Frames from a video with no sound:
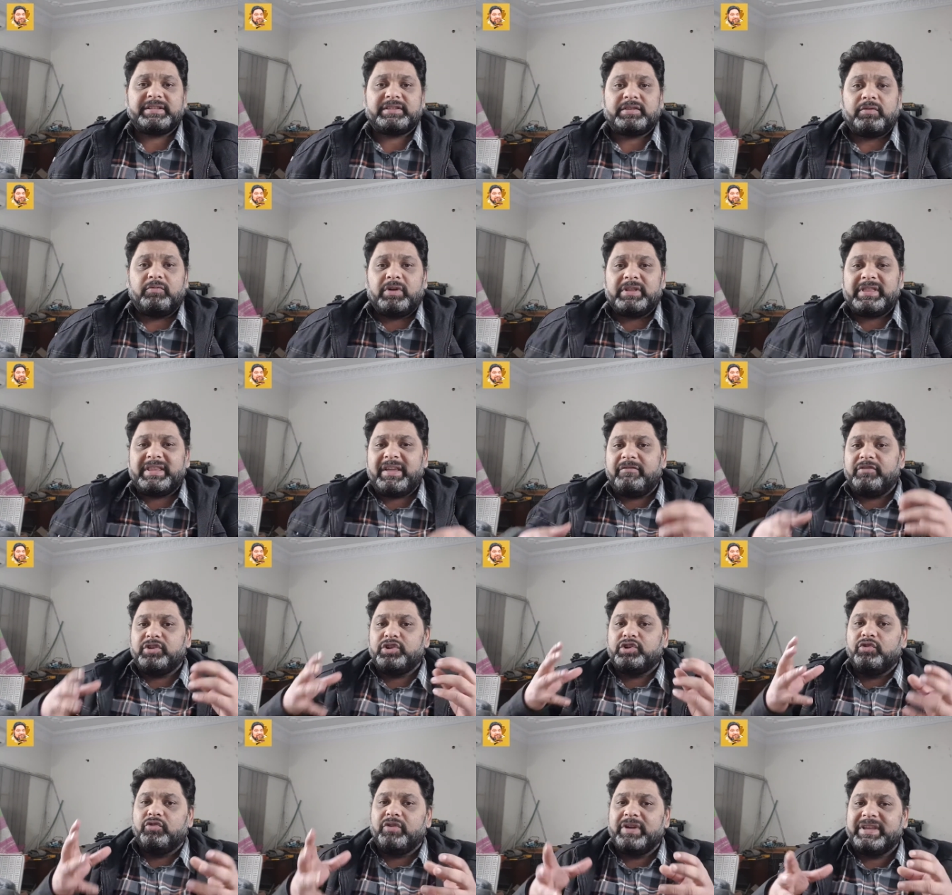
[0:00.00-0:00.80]
So what they would
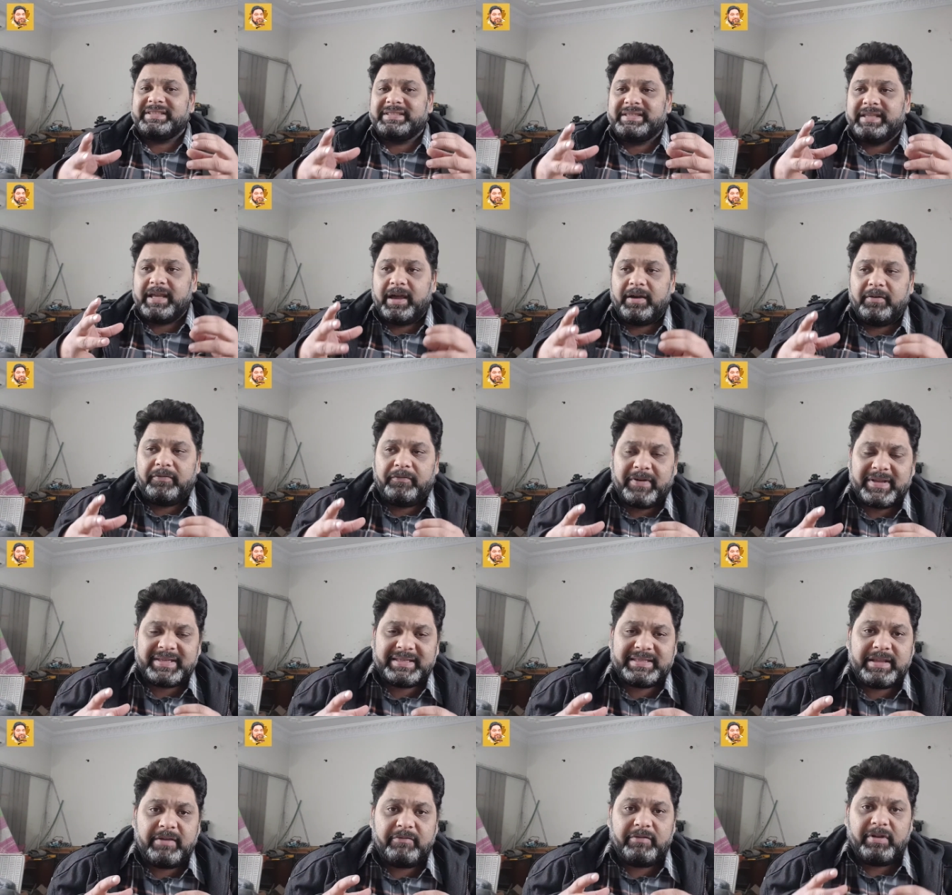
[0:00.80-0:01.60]
do is
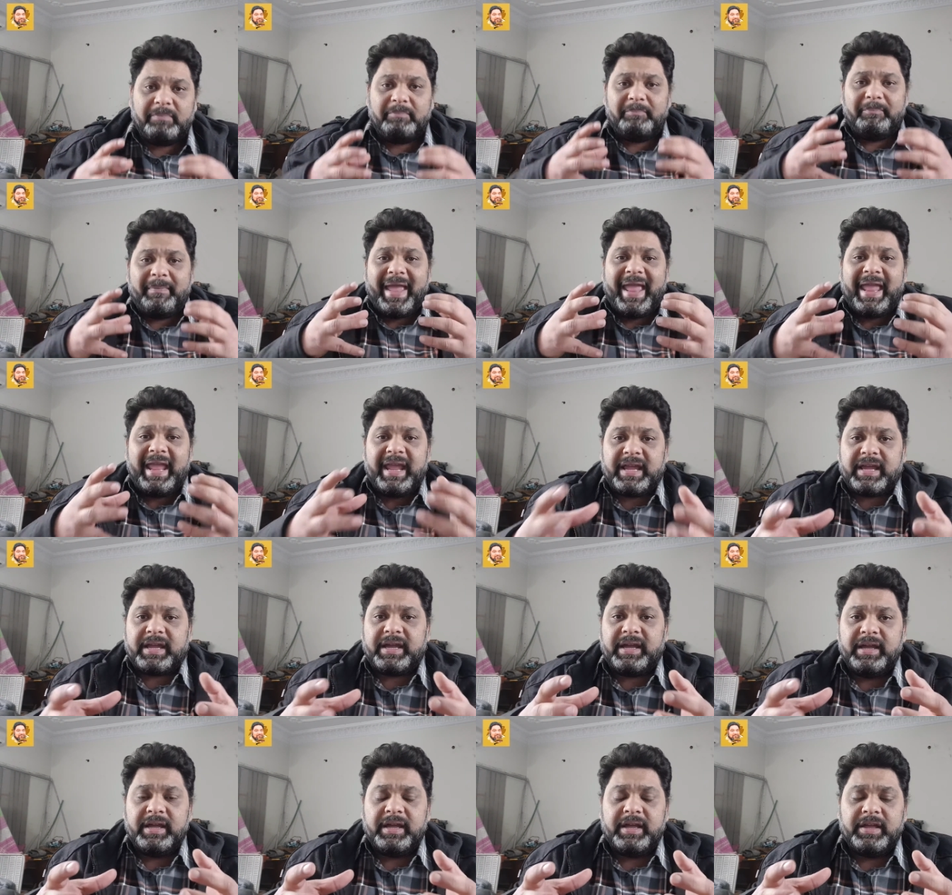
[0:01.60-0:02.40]
first they will make
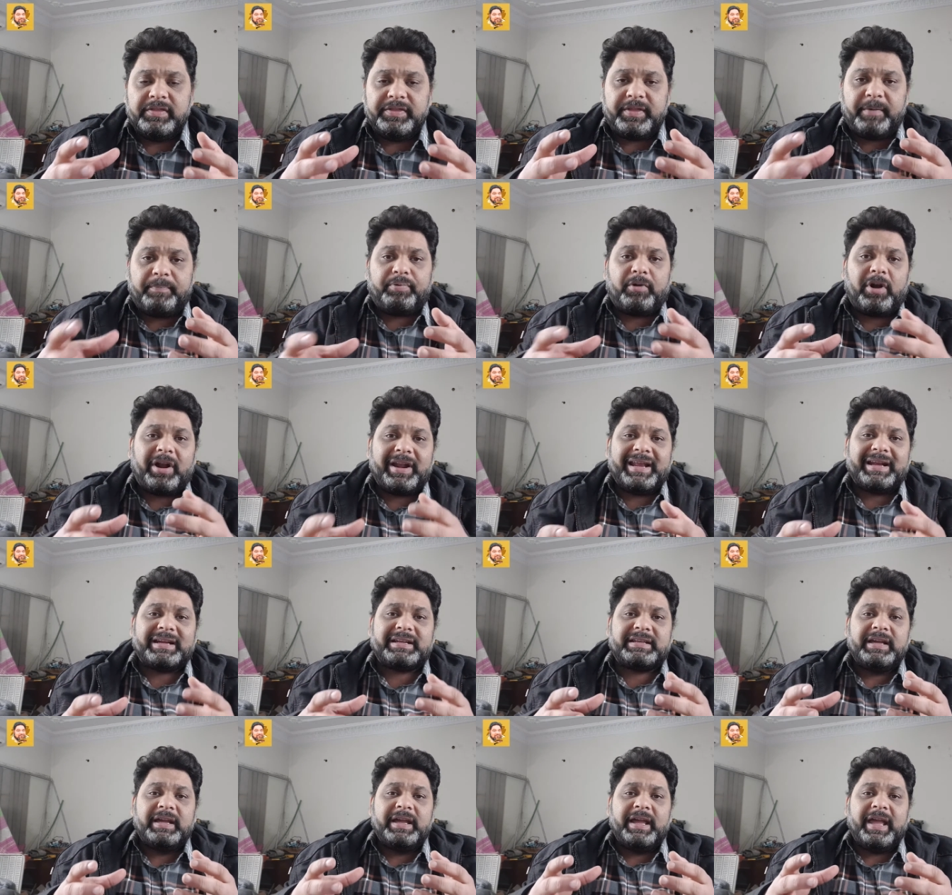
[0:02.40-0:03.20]
the
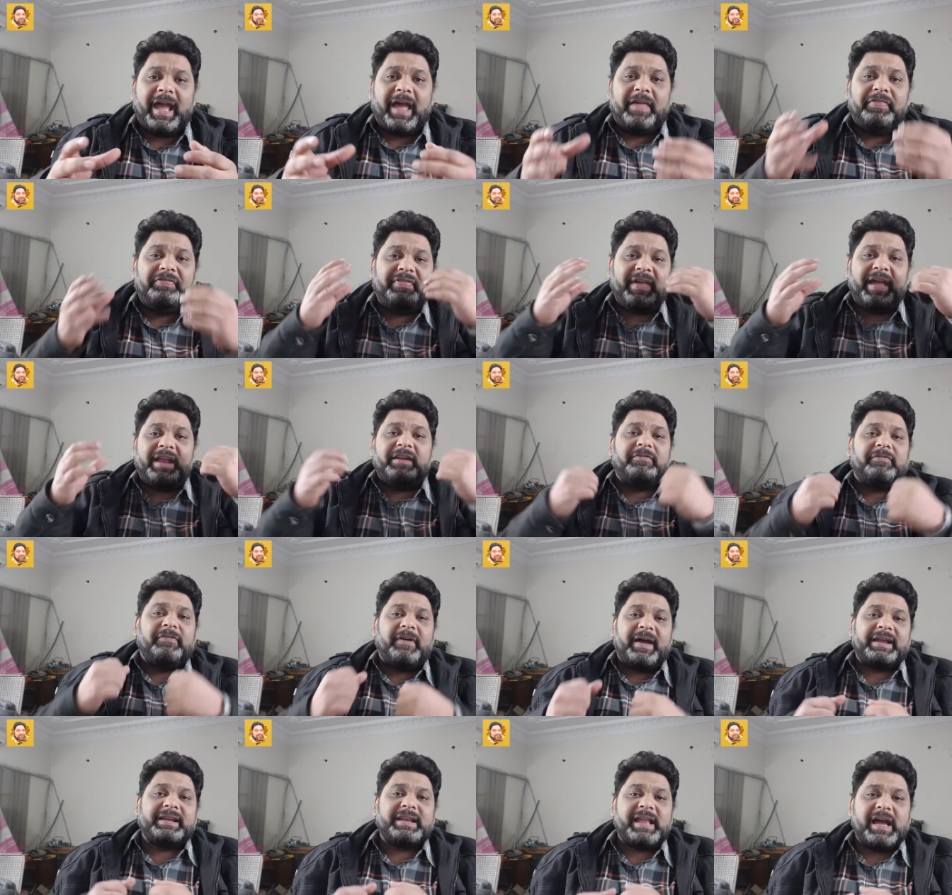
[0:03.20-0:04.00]
product and then
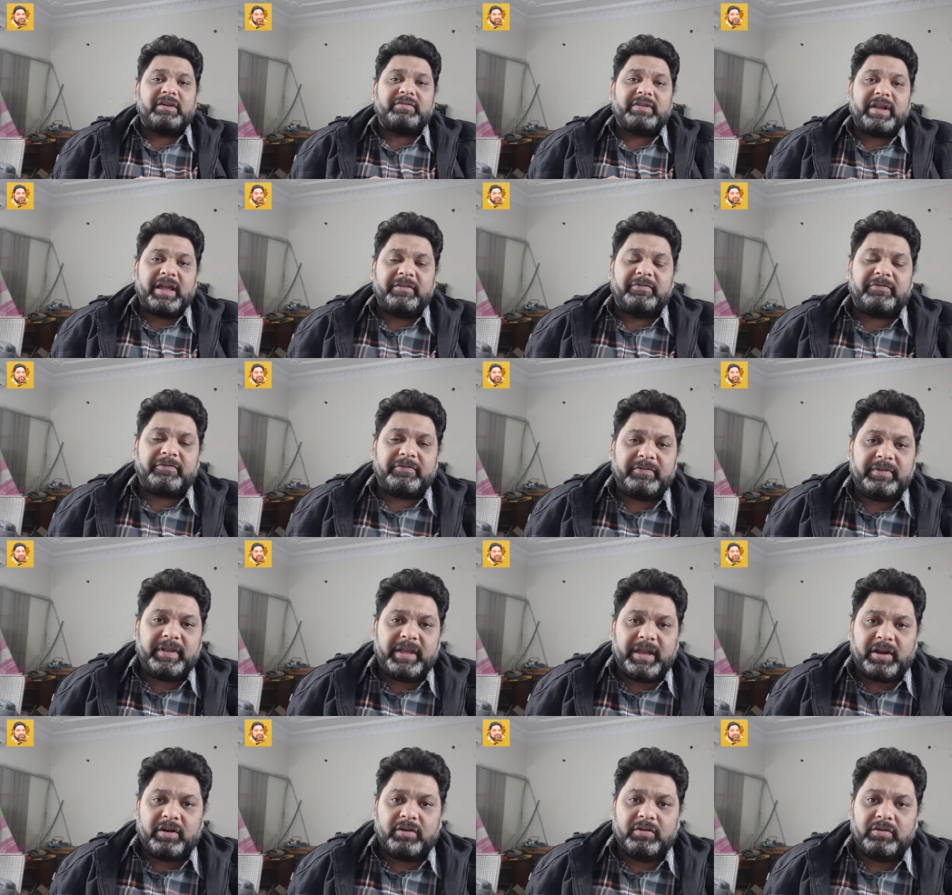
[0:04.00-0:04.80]
find out if,
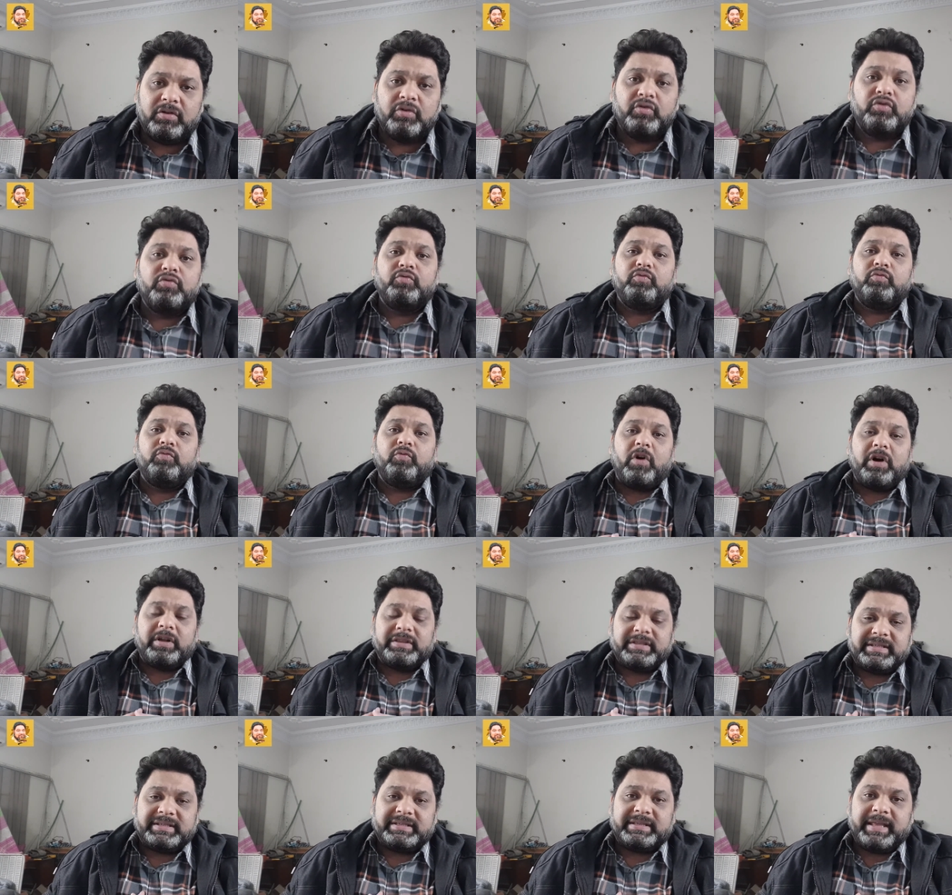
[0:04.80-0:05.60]
you know, who
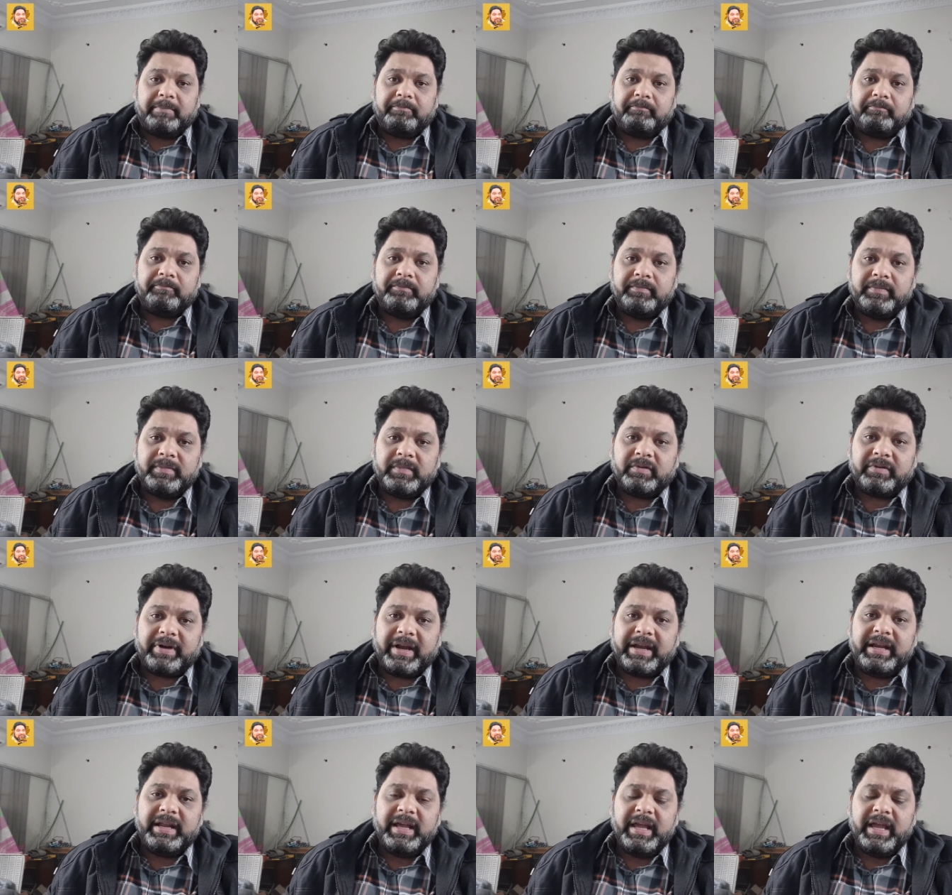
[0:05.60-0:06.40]
wants them,
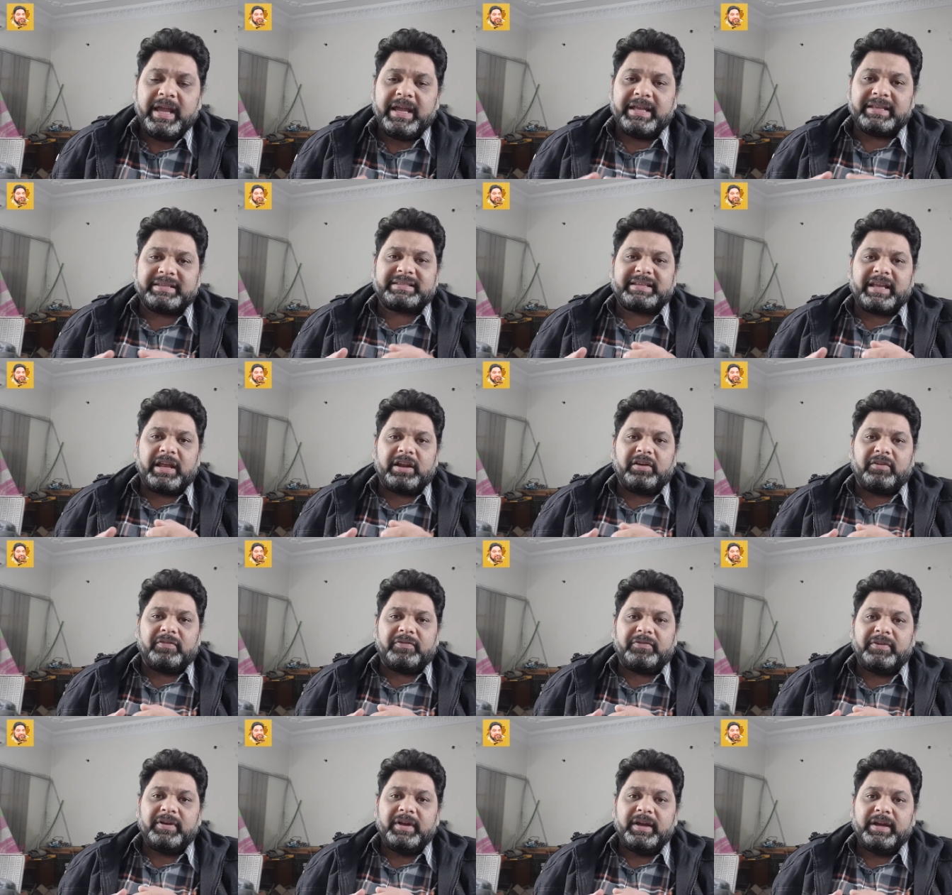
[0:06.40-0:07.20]
right? Instead
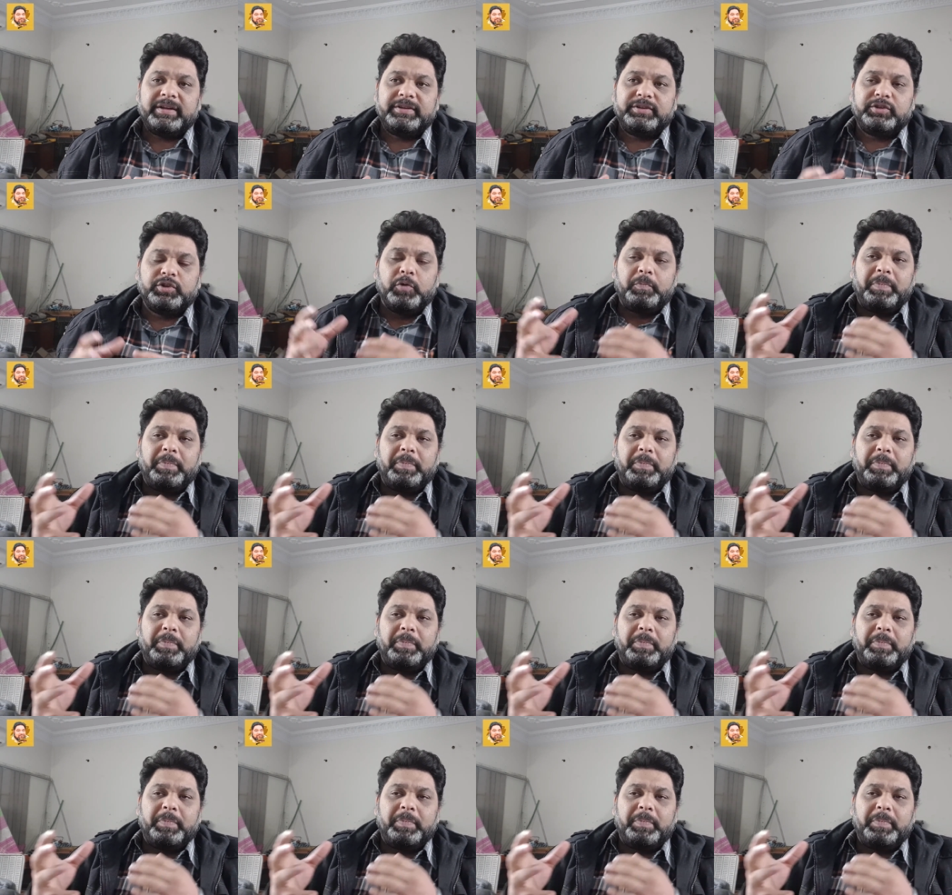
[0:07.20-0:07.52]
of do